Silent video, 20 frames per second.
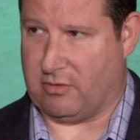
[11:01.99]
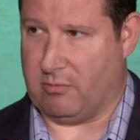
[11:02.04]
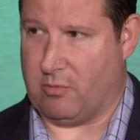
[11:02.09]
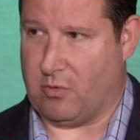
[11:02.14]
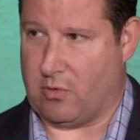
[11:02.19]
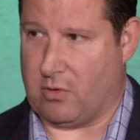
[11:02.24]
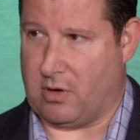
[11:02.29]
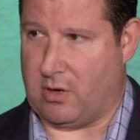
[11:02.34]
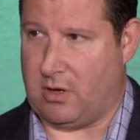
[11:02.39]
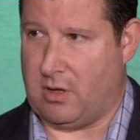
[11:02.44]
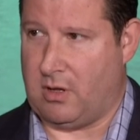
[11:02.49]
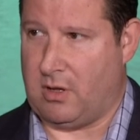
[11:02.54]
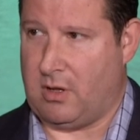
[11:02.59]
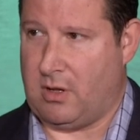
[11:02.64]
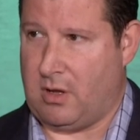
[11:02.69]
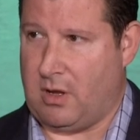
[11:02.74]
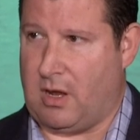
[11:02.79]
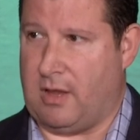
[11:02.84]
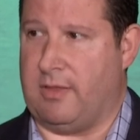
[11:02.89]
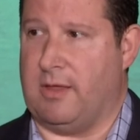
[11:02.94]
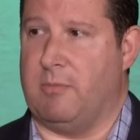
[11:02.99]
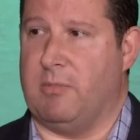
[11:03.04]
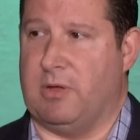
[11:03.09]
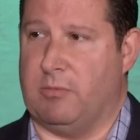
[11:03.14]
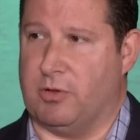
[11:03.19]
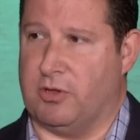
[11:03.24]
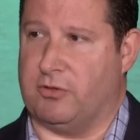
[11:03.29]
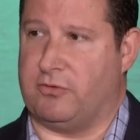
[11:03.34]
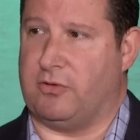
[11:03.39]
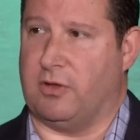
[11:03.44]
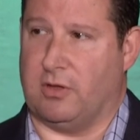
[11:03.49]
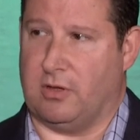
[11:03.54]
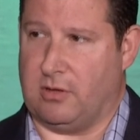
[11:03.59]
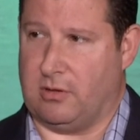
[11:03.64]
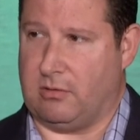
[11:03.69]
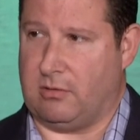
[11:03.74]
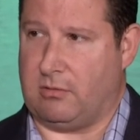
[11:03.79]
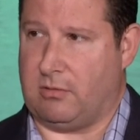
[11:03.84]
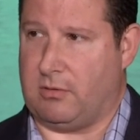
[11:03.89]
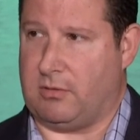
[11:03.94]
board, and then be able to,
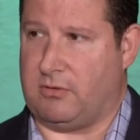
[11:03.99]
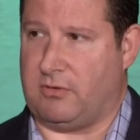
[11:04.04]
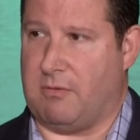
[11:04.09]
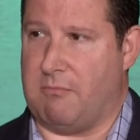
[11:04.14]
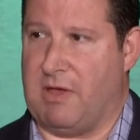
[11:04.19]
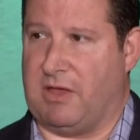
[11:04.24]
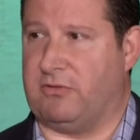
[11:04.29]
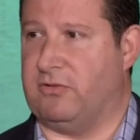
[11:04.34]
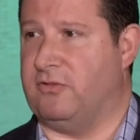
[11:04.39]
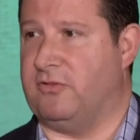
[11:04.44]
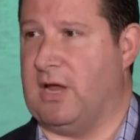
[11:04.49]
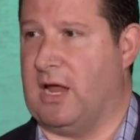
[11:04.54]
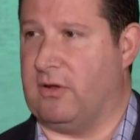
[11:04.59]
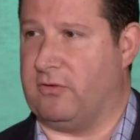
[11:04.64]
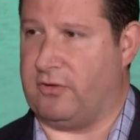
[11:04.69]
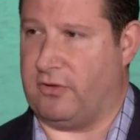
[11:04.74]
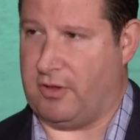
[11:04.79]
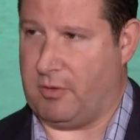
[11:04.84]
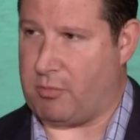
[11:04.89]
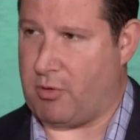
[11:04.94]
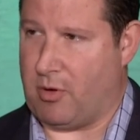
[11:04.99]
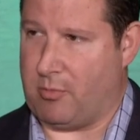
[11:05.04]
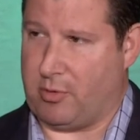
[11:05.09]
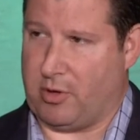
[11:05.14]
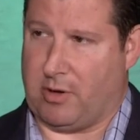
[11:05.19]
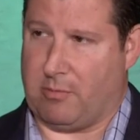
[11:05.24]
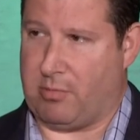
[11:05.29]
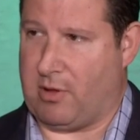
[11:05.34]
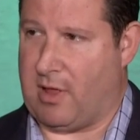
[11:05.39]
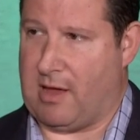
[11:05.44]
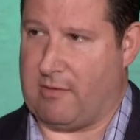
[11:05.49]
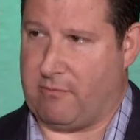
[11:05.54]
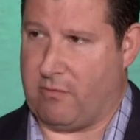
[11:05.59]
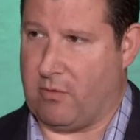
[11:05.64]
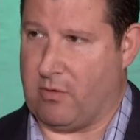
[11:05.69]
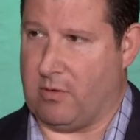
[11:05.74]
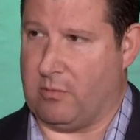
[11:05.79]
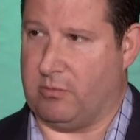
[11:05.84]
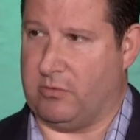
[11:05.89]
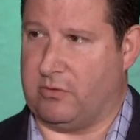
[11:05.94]
to message out to the appropriate
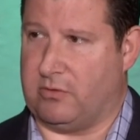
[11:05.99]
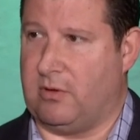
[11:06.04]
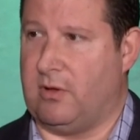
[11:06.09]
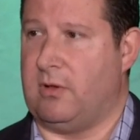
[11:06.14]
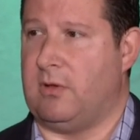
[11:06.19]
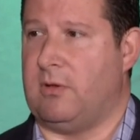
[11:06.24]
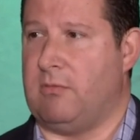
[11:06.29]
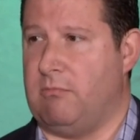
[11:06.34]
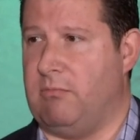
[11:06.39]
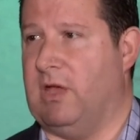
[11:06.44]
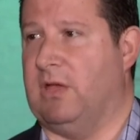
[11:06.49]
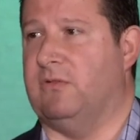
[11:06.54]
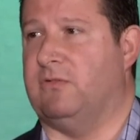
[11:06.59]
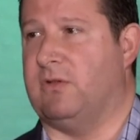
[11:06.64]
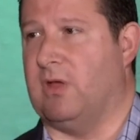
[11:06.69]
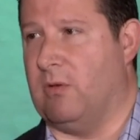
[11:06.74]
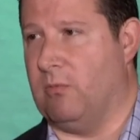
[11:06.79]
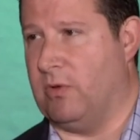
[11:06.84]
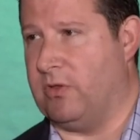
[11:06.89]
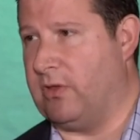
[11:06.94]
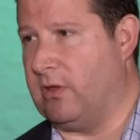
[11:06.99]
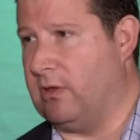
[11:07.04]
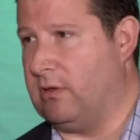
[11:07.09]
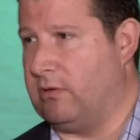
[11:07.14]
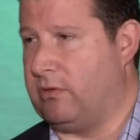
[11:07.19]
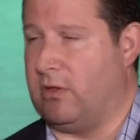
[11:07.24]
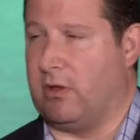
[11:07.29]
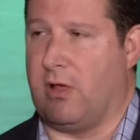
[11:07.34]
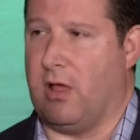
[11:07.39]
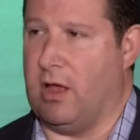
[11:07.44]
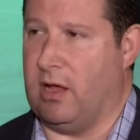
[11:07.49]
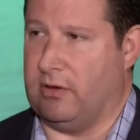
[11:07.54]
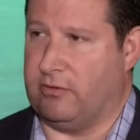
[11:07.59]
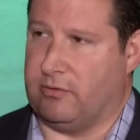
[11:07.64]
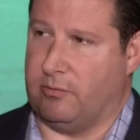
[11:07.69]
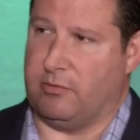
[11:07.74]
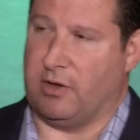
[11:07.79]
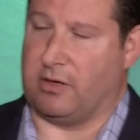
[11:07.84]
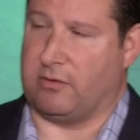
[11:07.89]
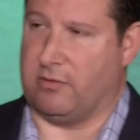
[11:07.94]
platforms based on what the, the client's
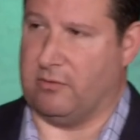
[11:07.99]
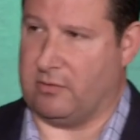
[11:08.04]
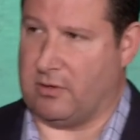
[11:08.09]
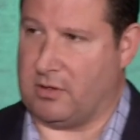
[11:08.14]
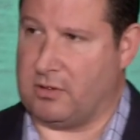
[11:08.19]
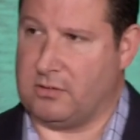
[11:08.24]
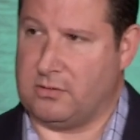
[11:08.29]
objectives are.